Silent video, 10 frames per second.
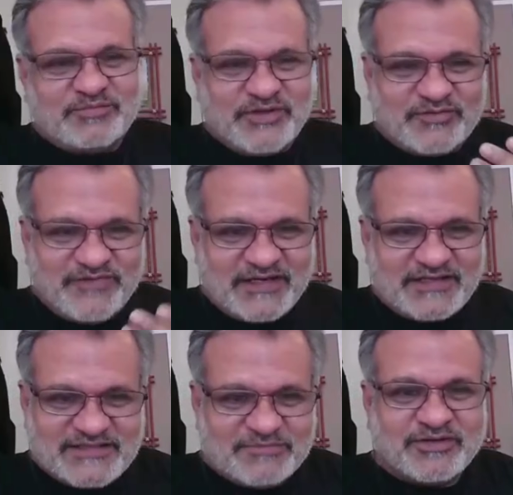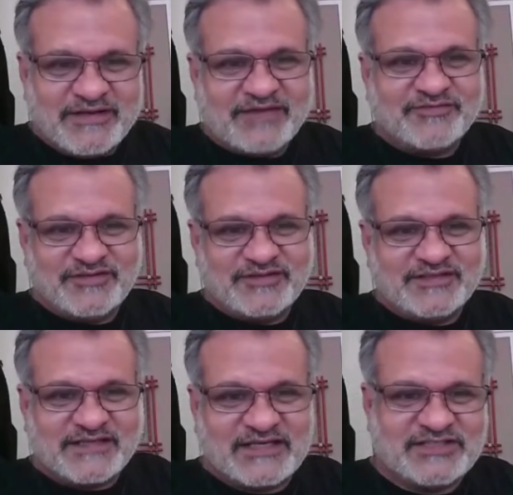very simple level.
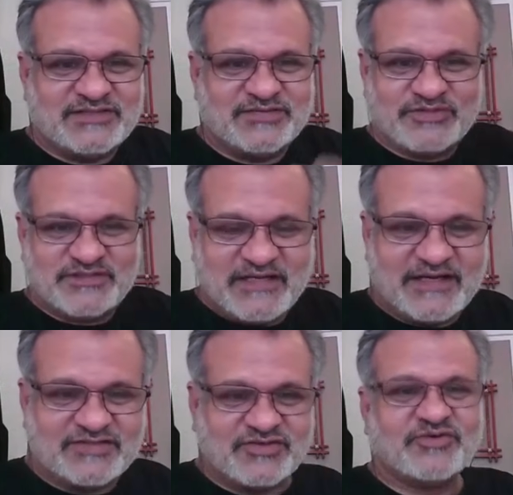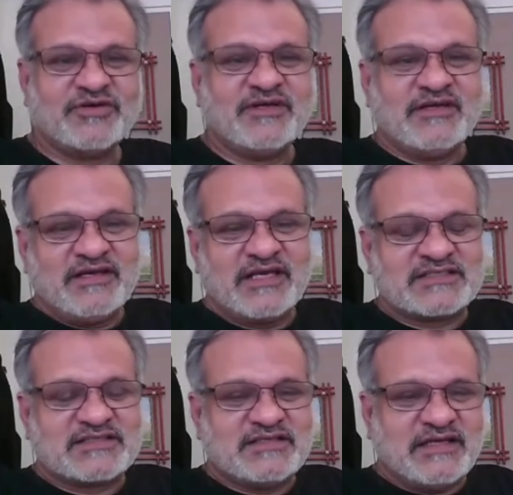This connections was there. So
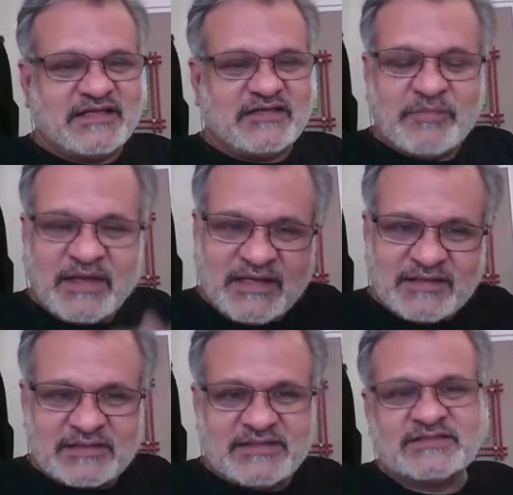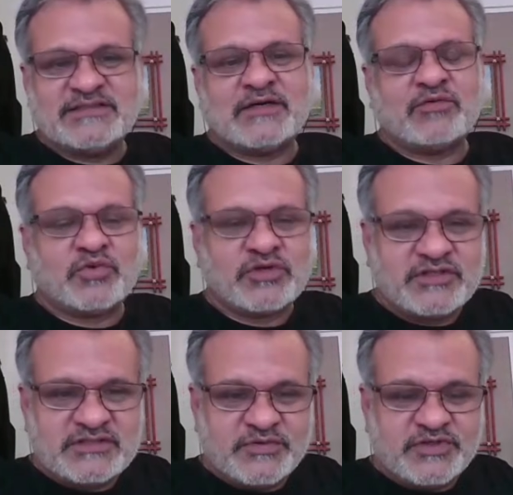and there were many other things in our
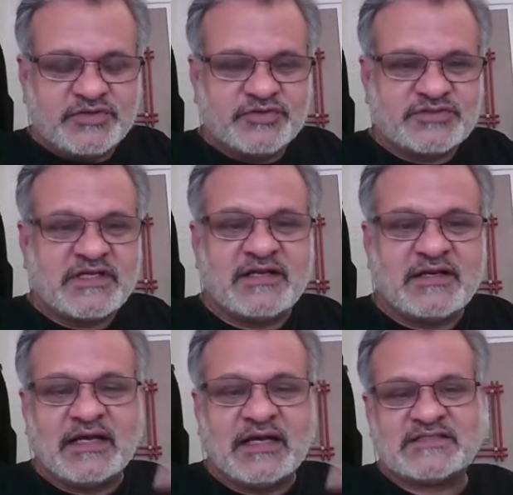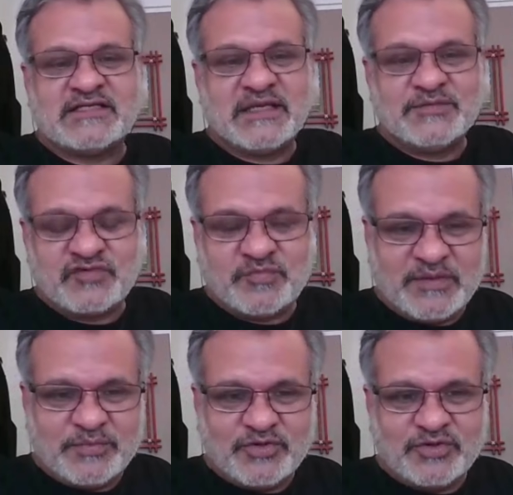words we used and last names of
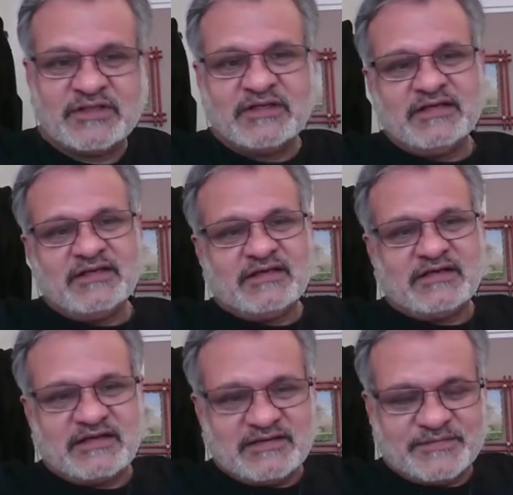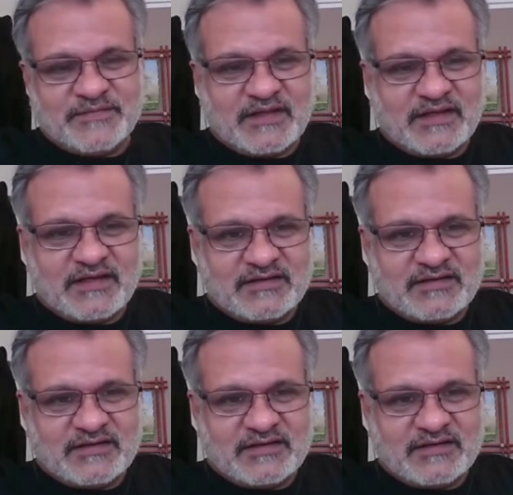people, and